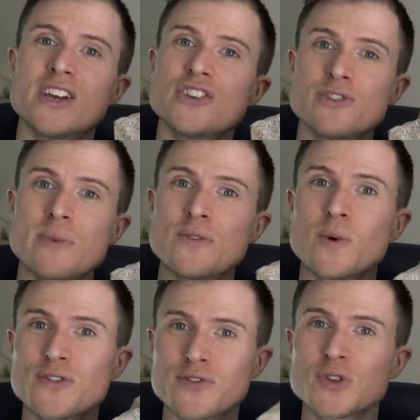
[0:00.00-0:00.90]
She made
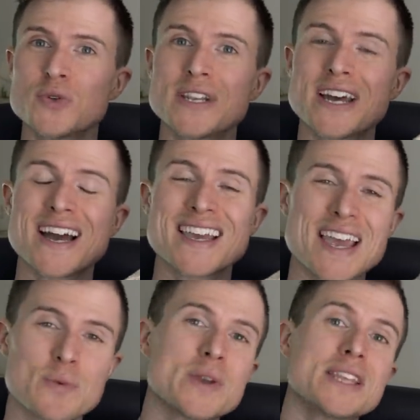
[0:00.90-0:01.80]
one for Louis
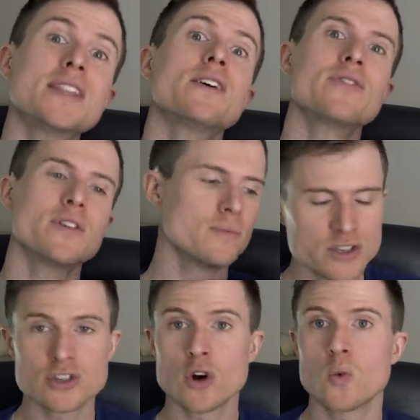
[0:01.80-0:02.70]
and we love them.
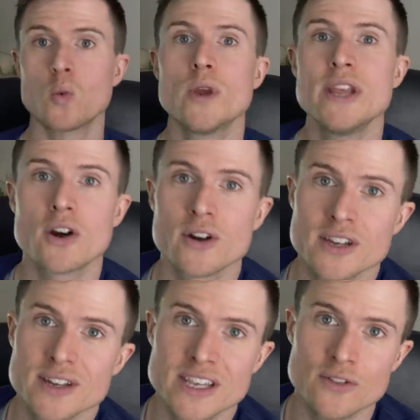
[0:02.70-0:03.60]
So we are
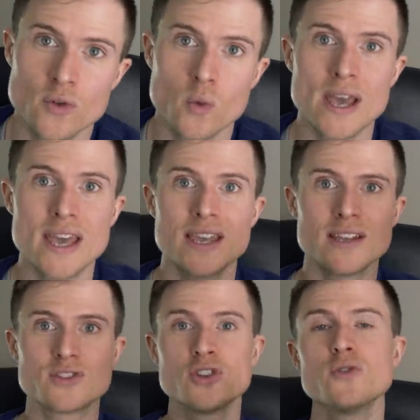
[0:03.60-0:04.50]
gonna give
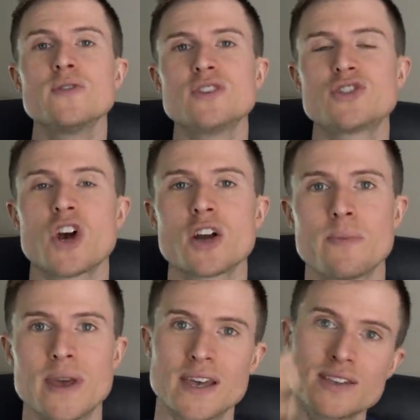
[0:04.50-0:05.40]
away 2 of these
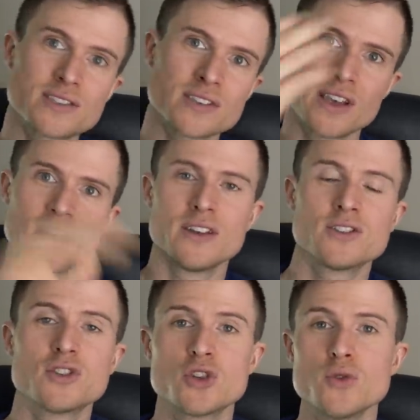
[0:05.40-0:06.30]
chalk bags
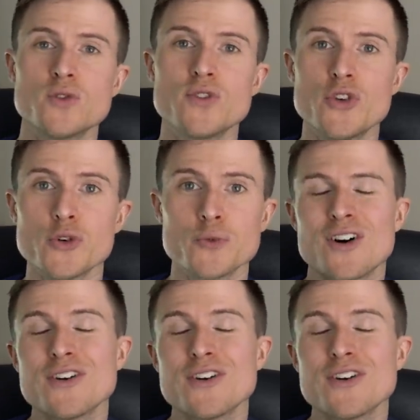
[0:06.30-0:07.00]
to 2 of you.